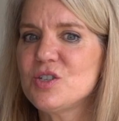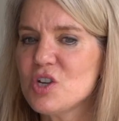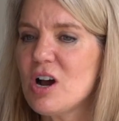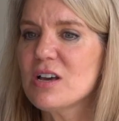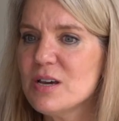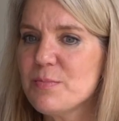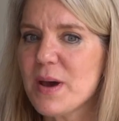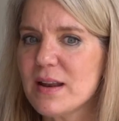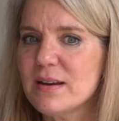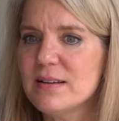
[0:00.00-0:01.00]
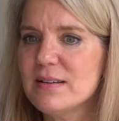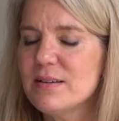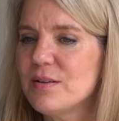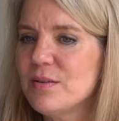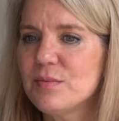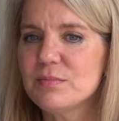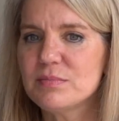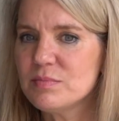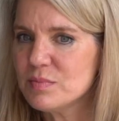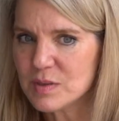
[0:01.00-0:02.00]
talking about it
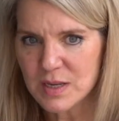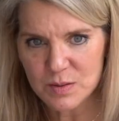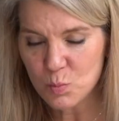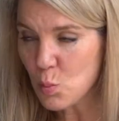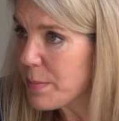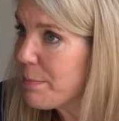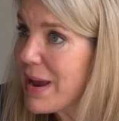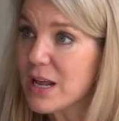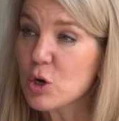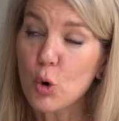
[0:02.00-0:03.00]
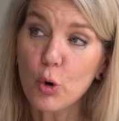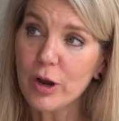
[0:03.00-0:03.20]
in one manner or